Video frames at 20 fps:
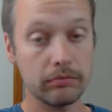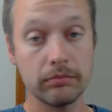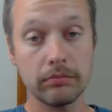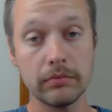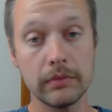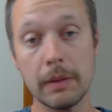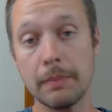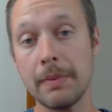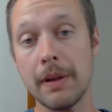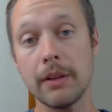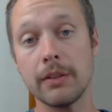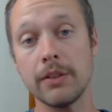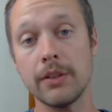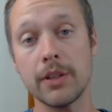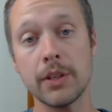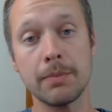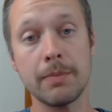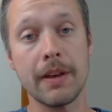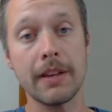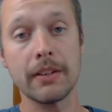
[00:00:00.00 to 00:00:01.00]
Belt and
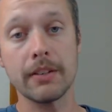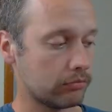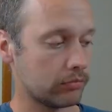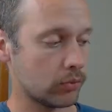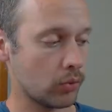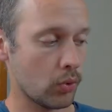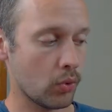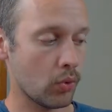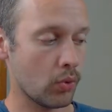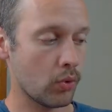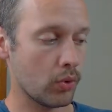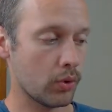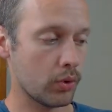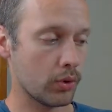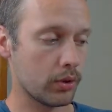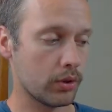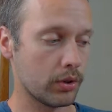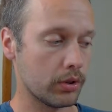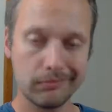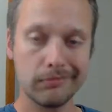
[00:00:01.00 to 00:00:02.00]
Suspenders or